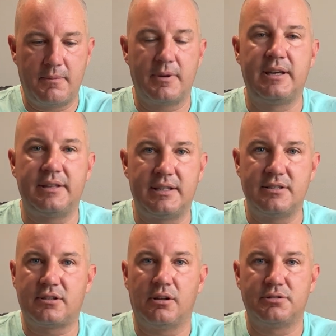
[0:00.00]
get
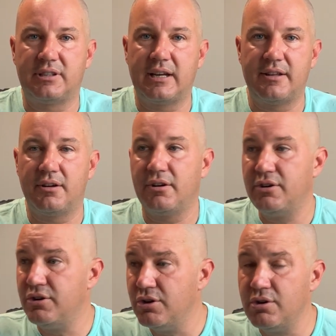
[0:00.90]
these close together.
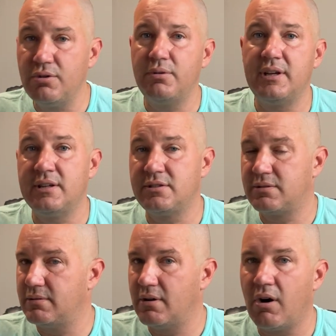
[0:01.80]
New
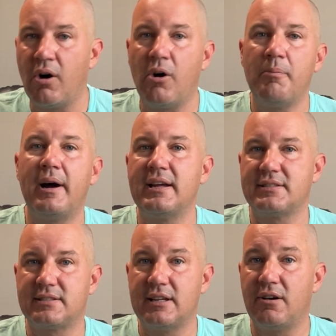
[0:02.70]
is all by
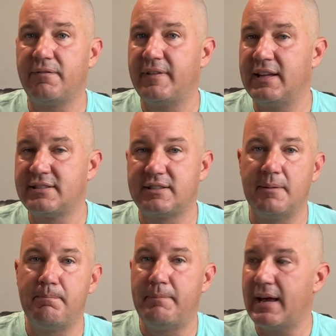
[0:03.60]
itself. It's the
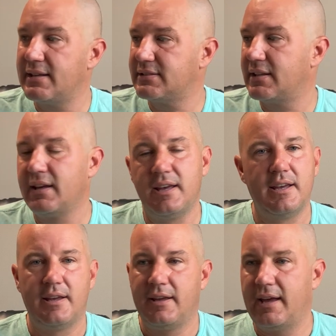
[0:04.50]
best,
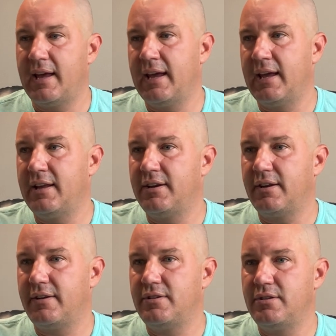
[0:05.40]
and
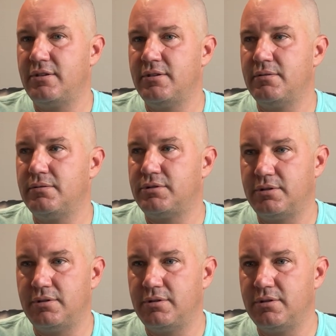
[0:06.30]
you
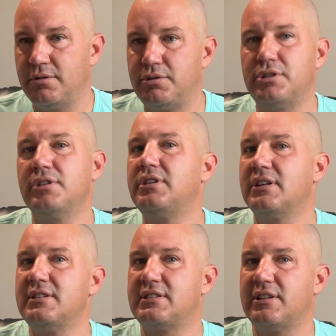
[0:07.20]
should
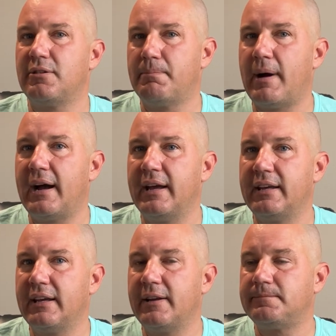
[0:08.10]
consider
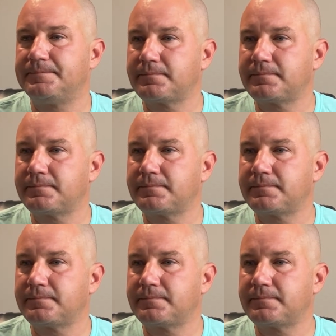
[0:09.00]
buying it.